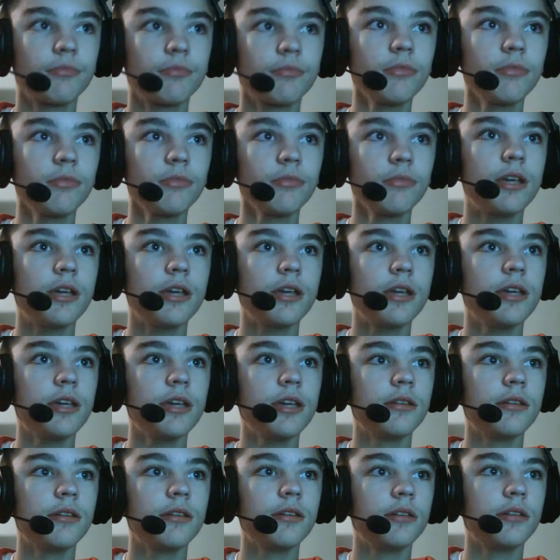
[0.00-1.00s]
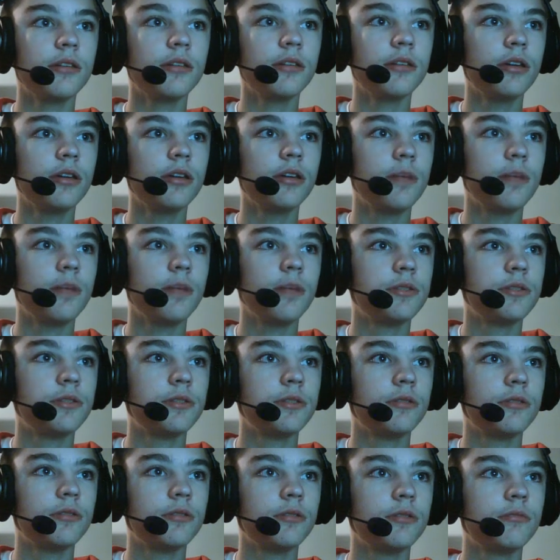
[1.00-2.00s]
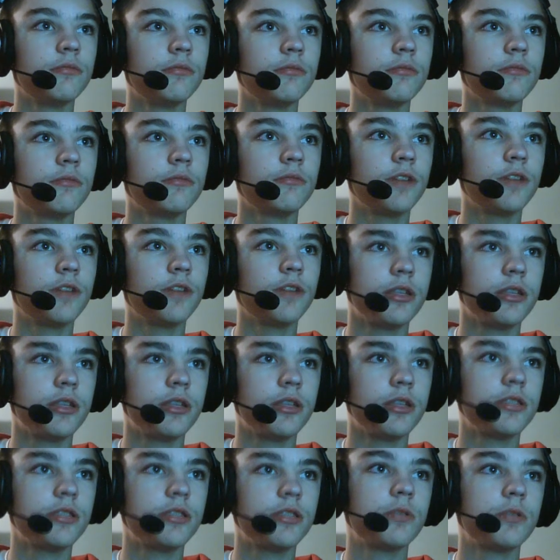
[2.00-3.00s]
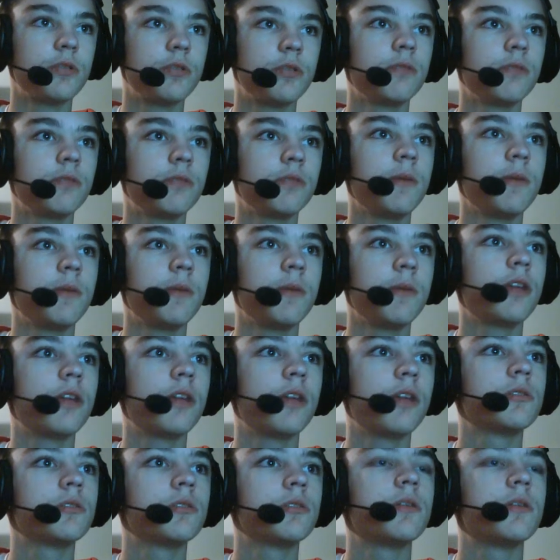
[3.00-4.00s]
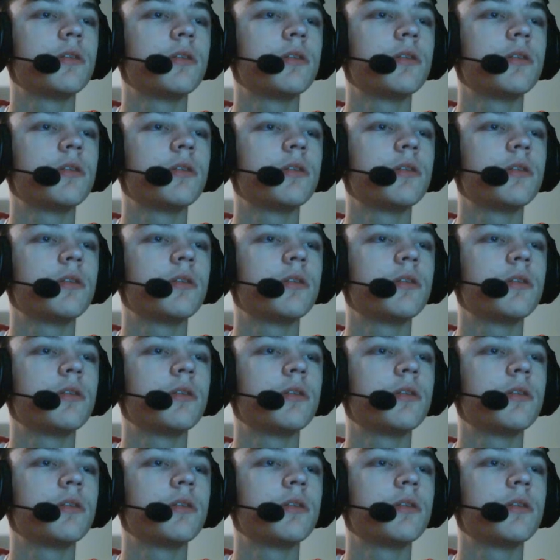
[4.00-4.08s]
in an episode for at least this one, maybe not other ones, but